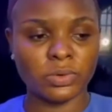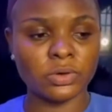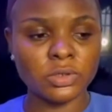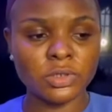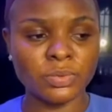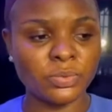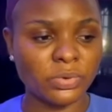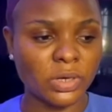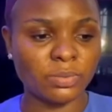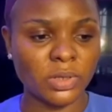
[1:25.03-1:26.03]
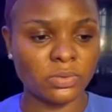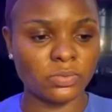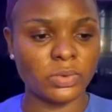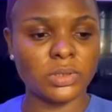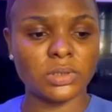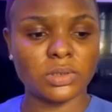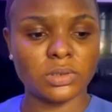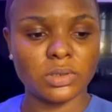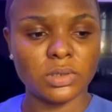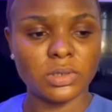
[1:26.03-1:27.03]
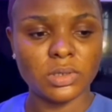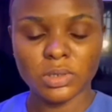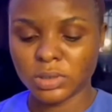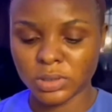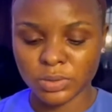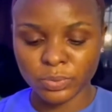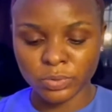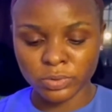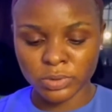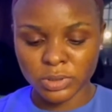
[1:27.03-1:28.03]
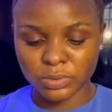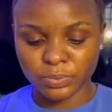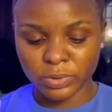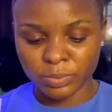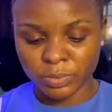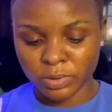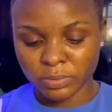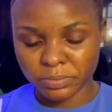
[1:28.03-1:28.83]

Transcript: going to be priming with this Pond's primer.